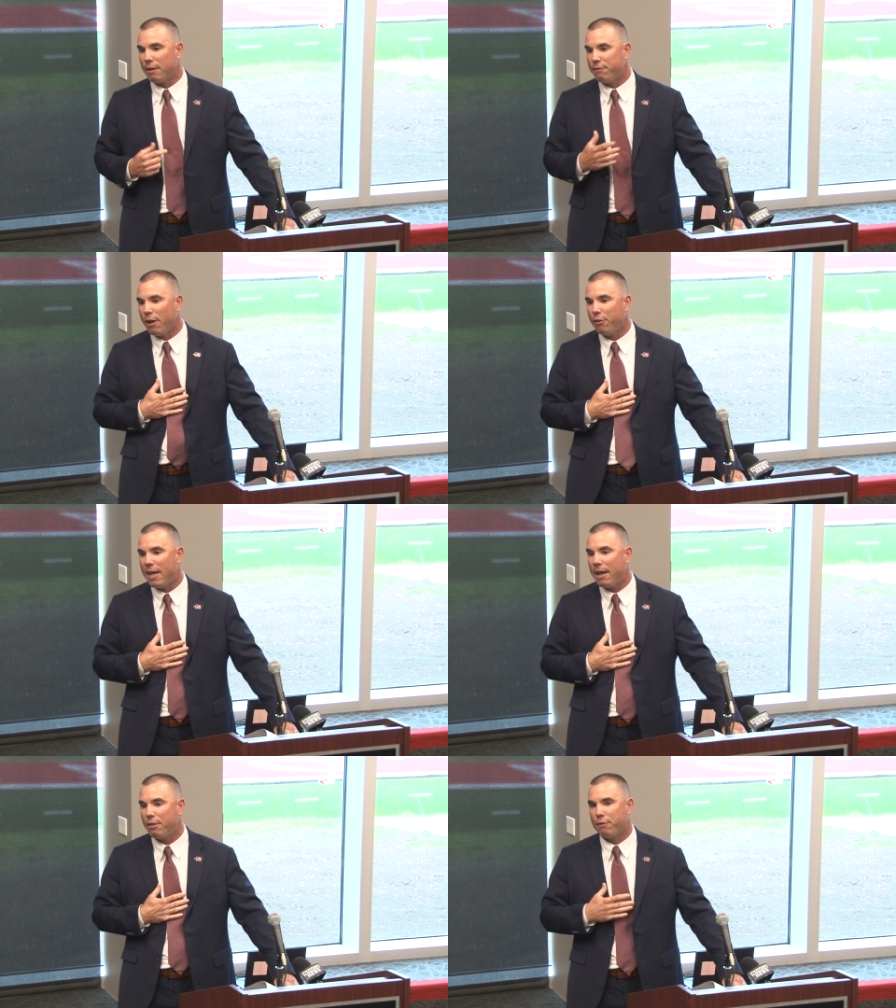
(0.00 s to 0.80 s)
I felt
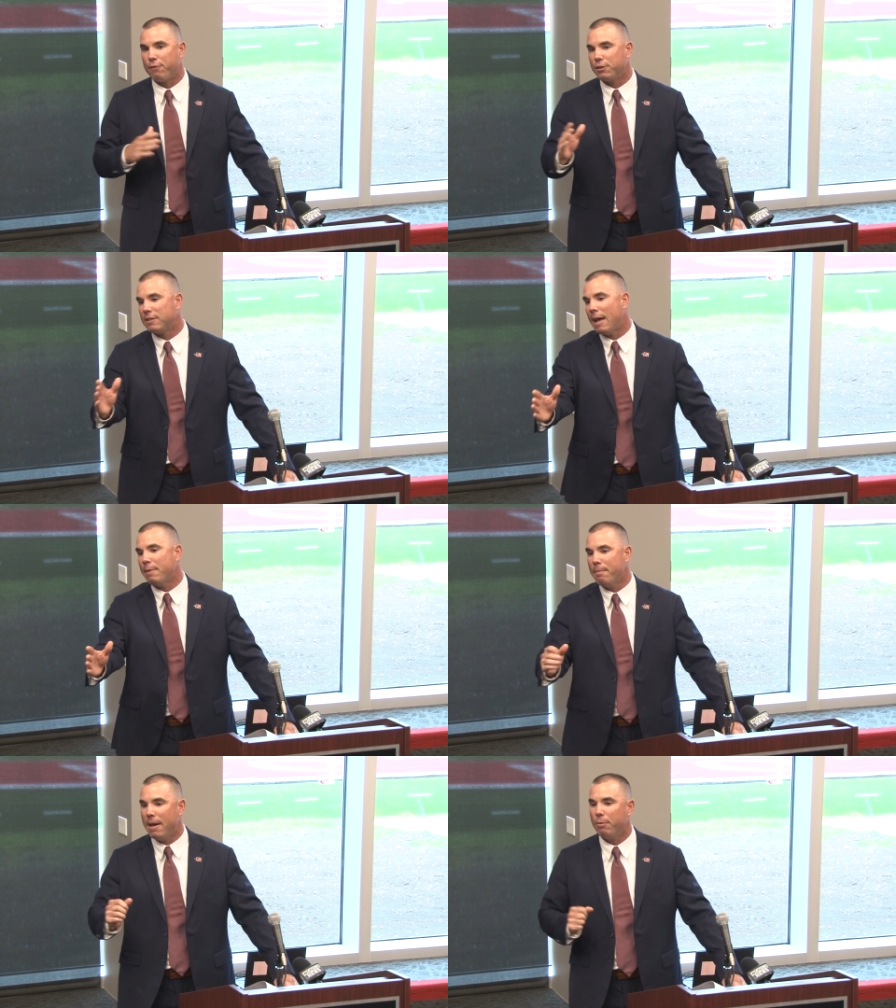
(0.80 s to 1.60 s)
that the first time
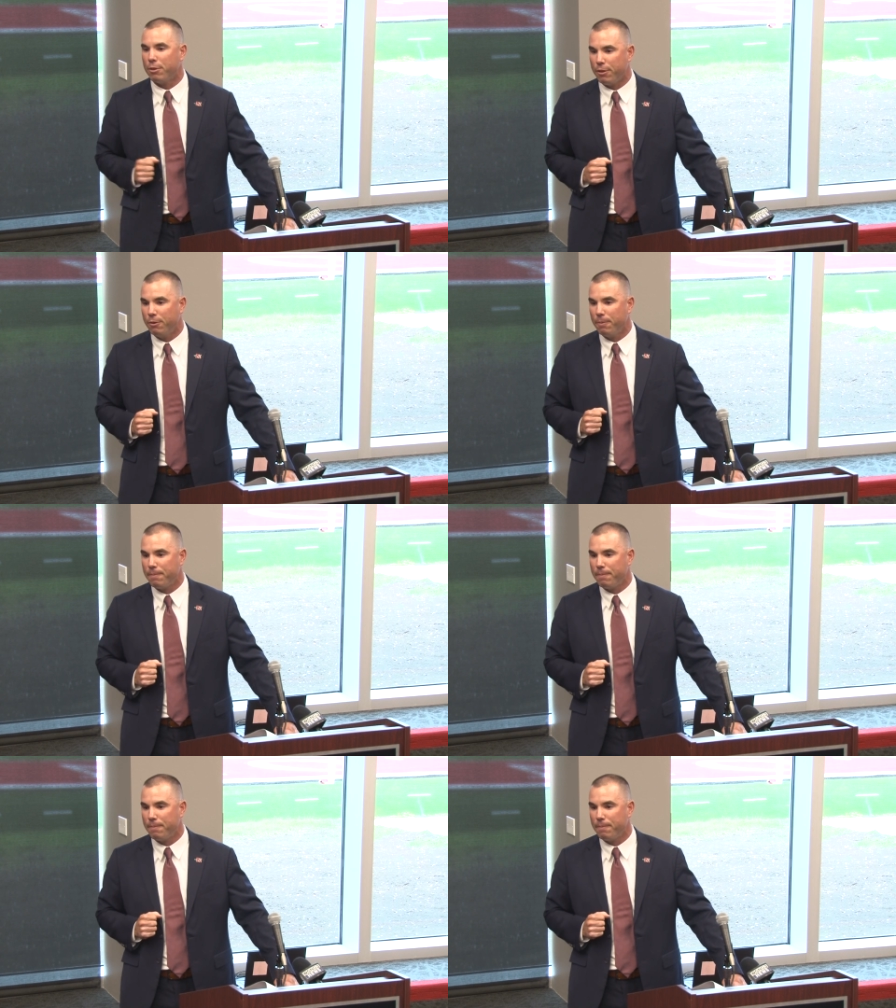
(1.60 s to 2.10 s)
I met with you.